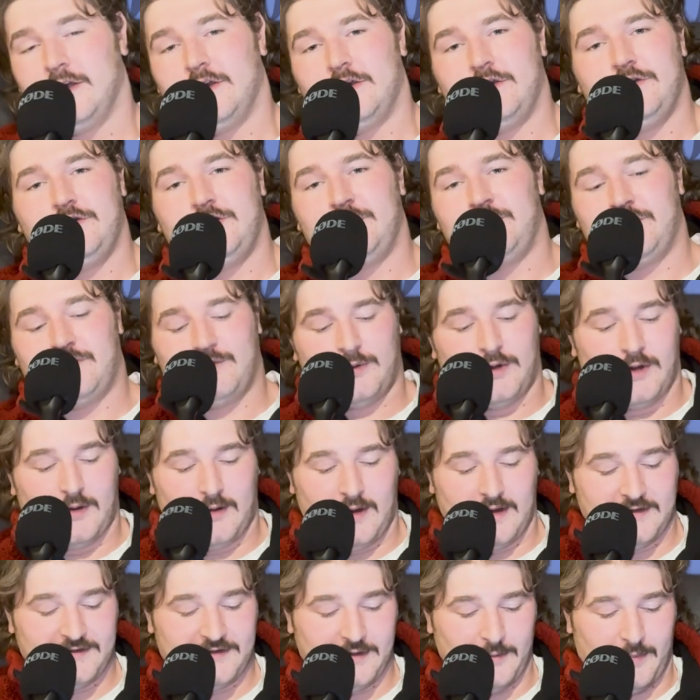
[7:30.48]
You just want to
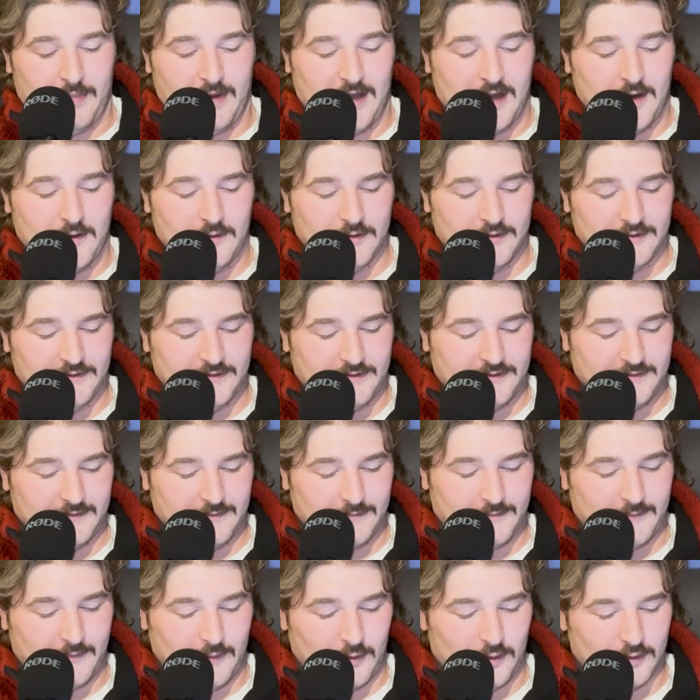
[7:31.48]
ask your parents
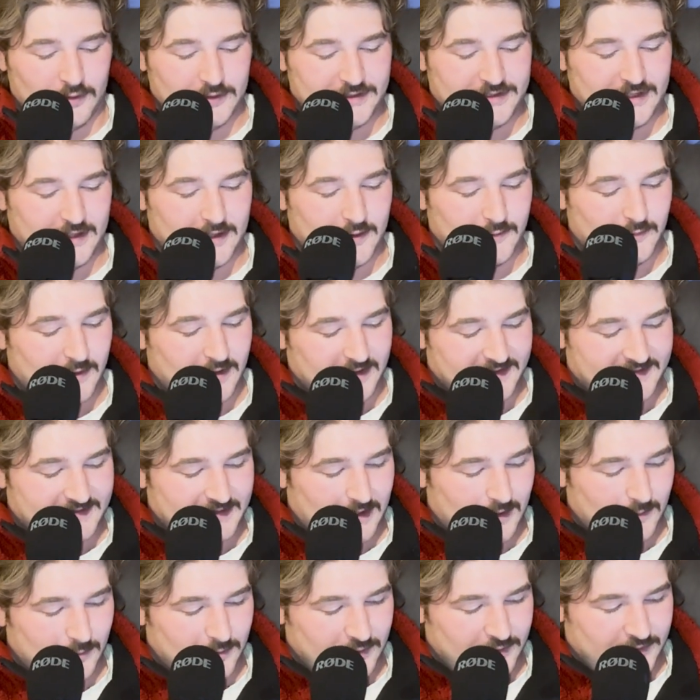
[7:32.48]
for gender
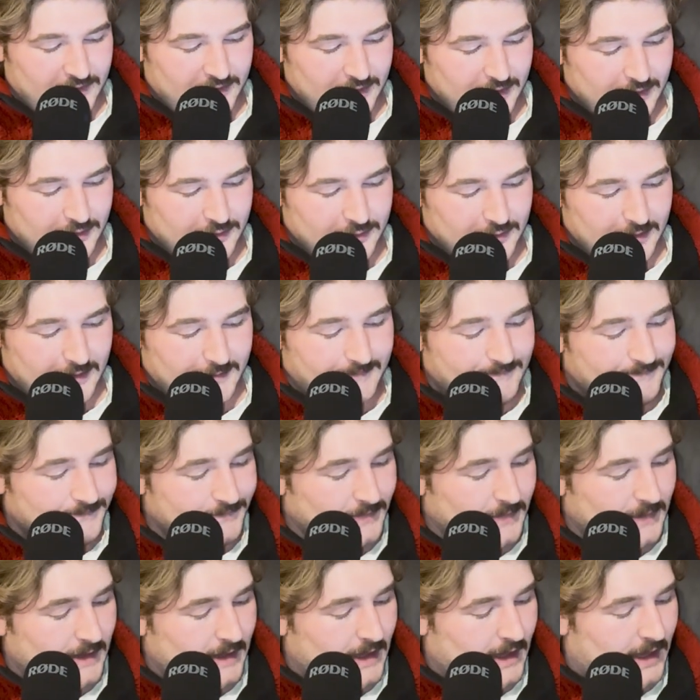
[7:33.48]
reassignment surgery
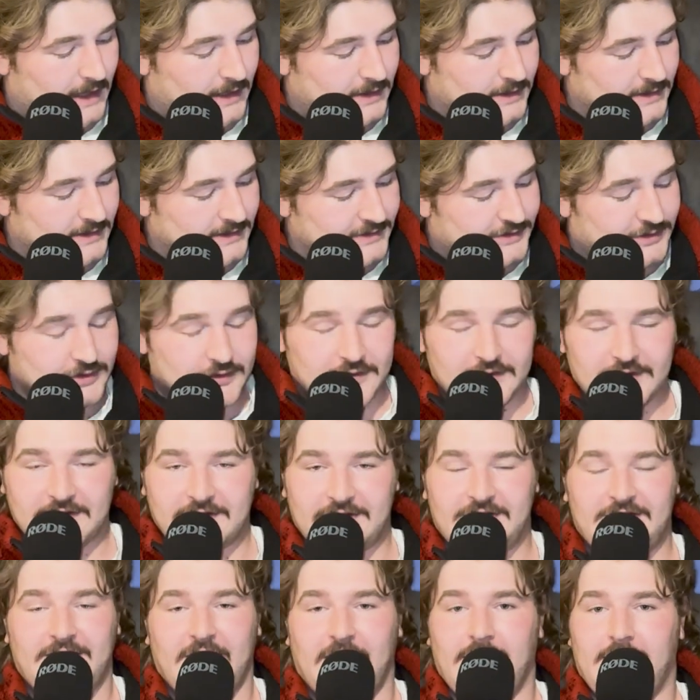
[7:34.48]
just to
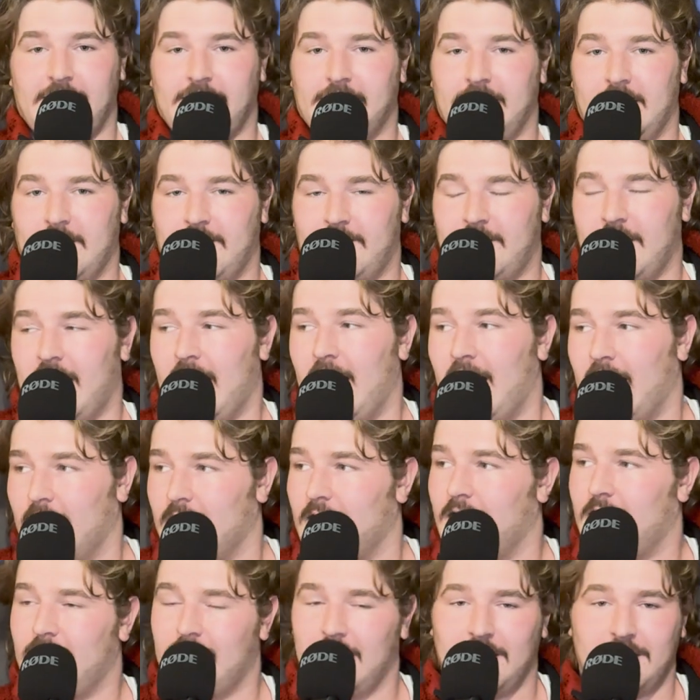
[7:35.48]
see if they're
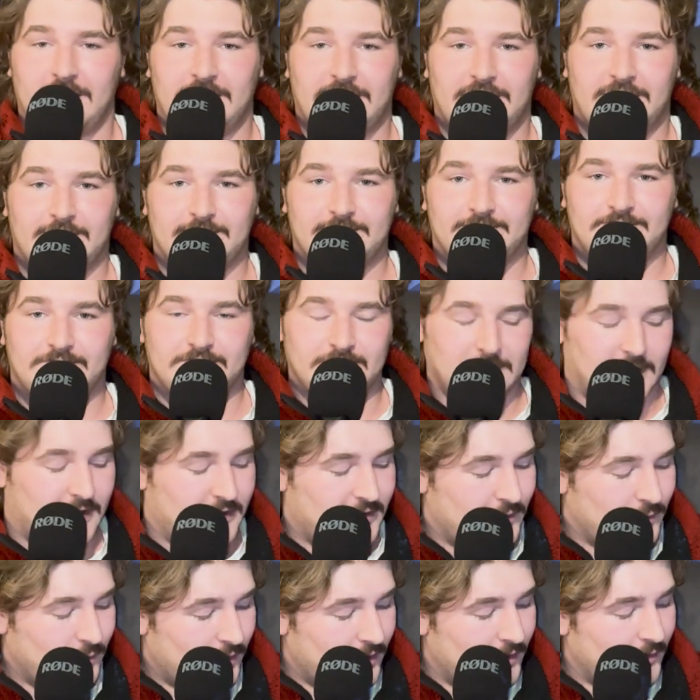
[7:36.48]
allies. And
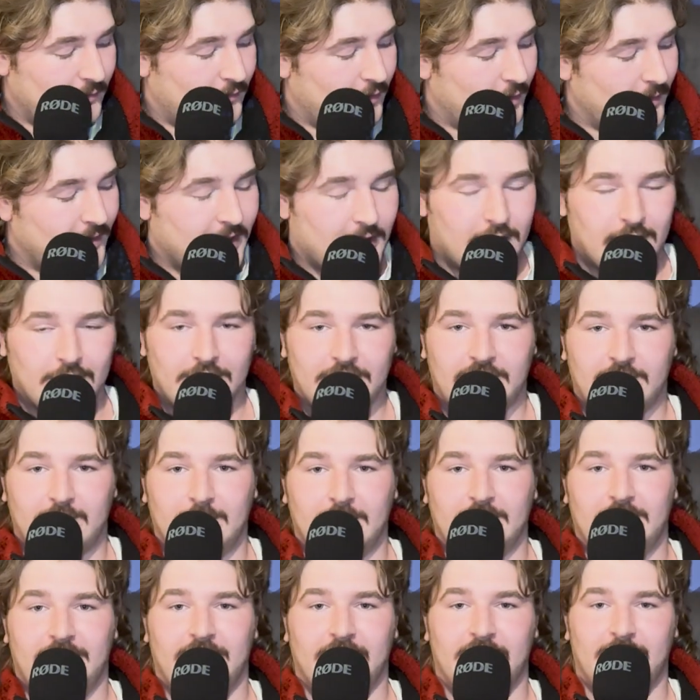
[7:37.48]
you want to ruin
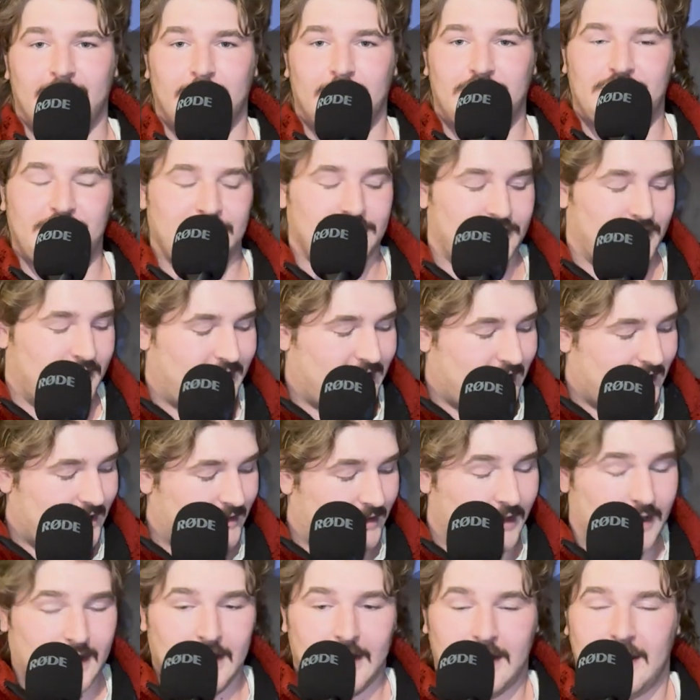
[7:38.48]
Christmas as much as you
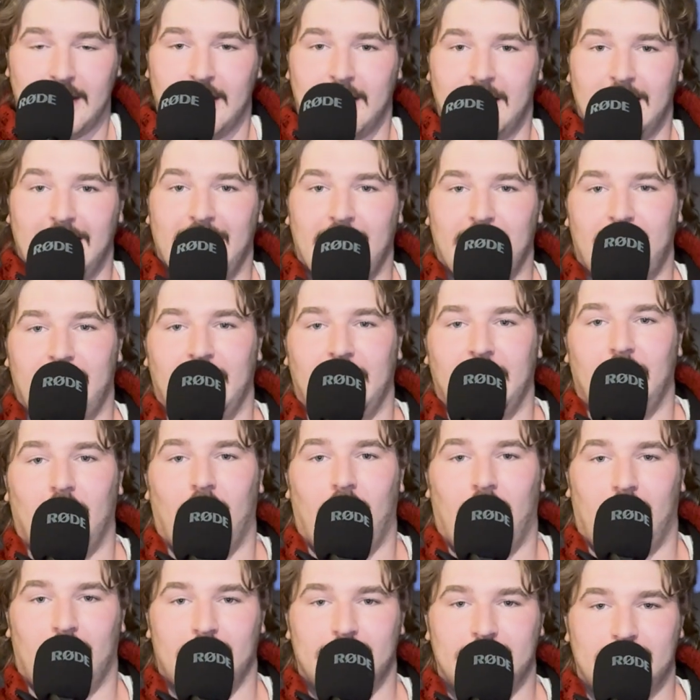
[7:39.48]
can. If they're
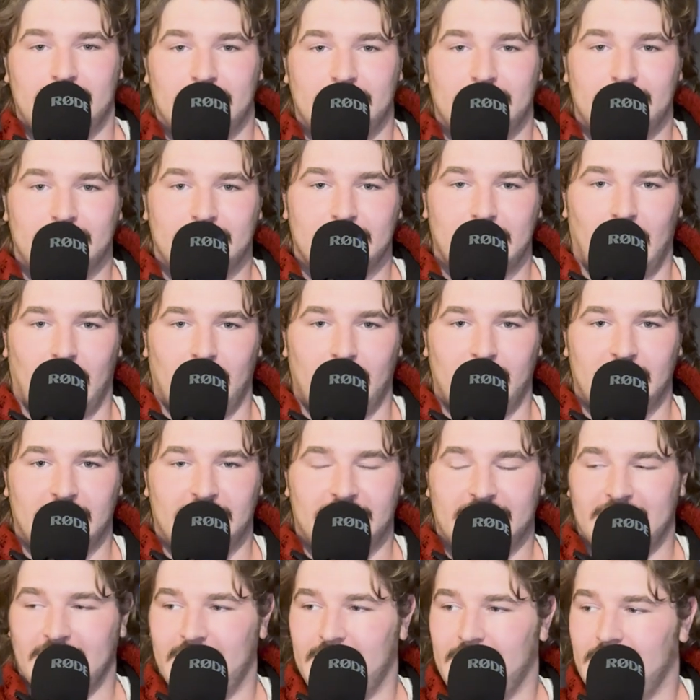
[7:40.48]
not,
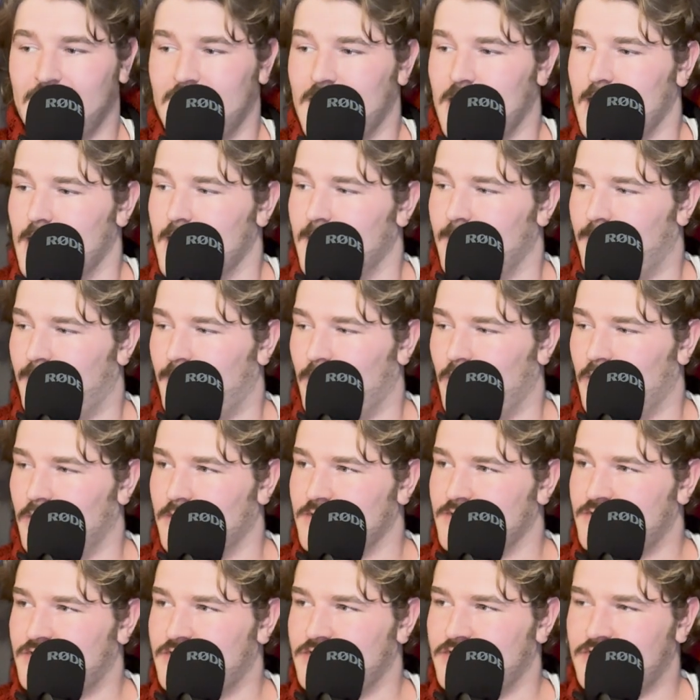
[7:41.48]
obviously.
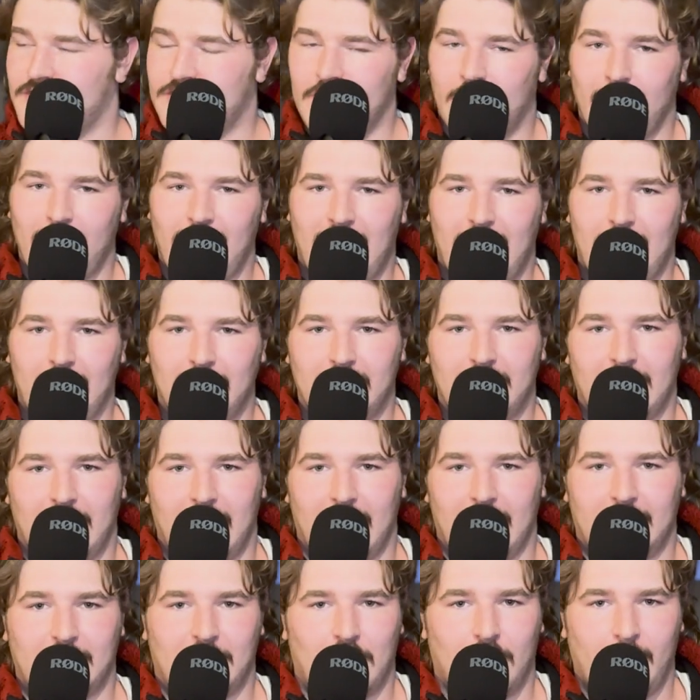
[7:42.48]
But just throw it out
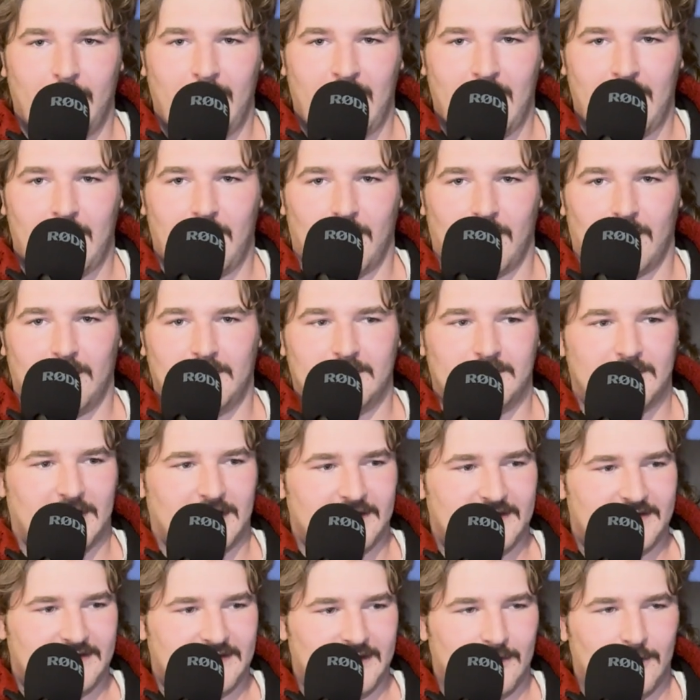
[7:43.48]
there. Come out.
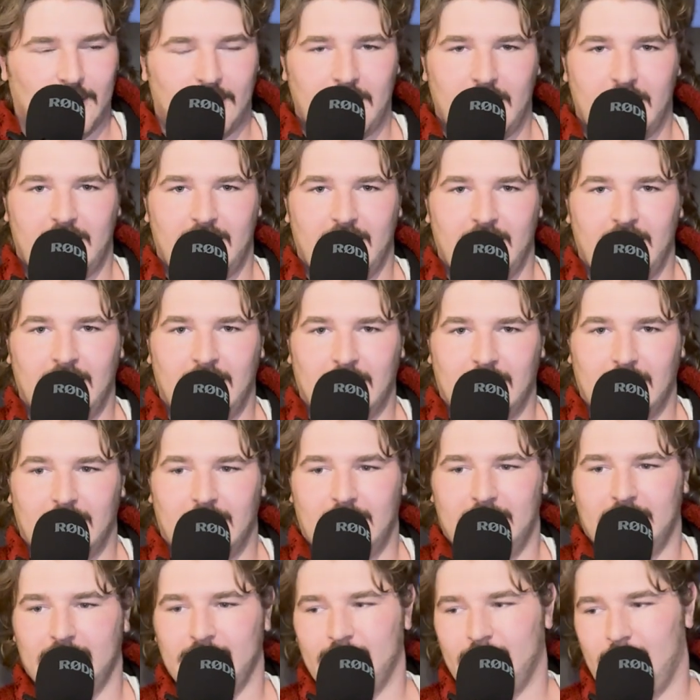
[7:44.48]
Let's see what they
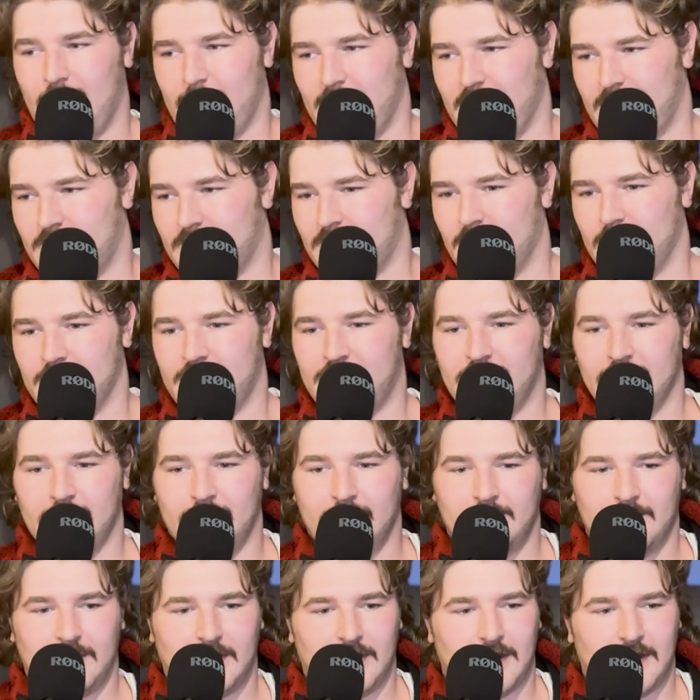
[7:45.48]
think. Maybe throw some